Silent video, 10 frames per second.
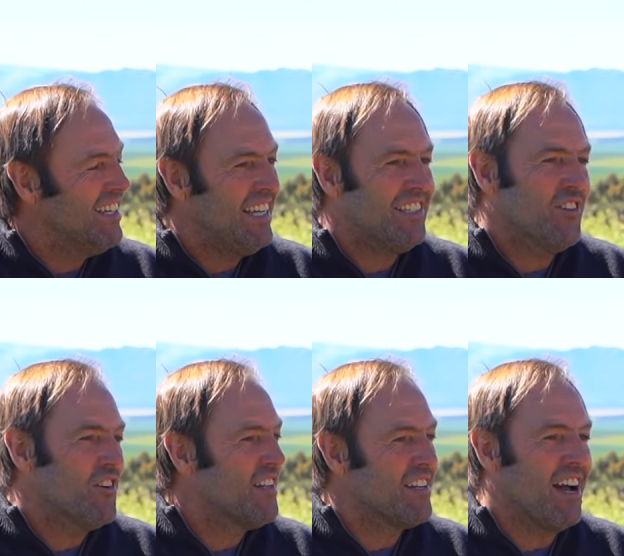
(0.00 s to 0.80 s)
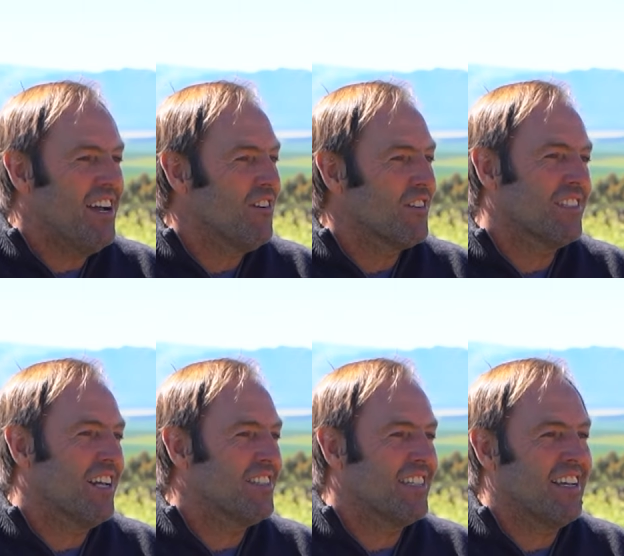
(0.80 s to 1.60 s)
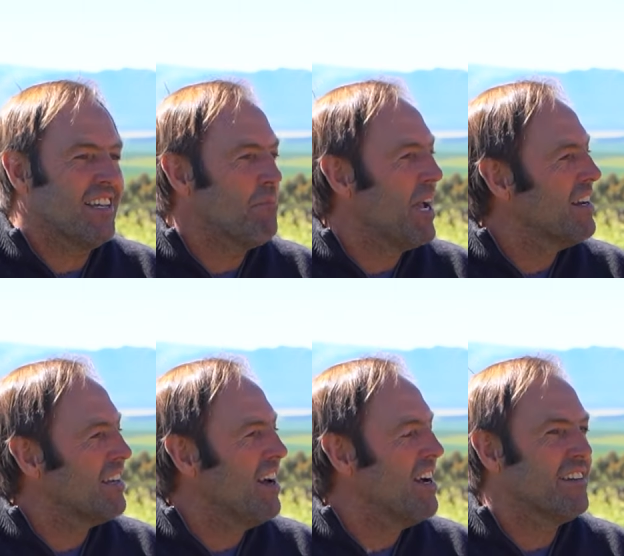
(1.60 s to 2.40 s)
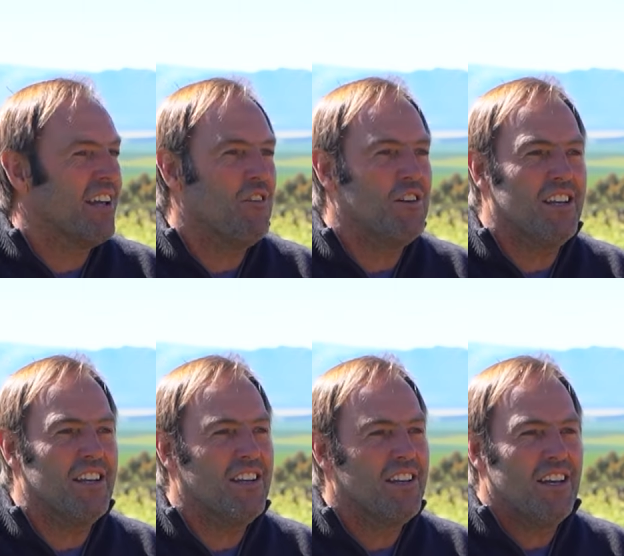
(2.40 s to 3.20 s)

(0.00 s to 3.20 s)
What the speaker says: It's not the dialogue. It's like saying in mankind, only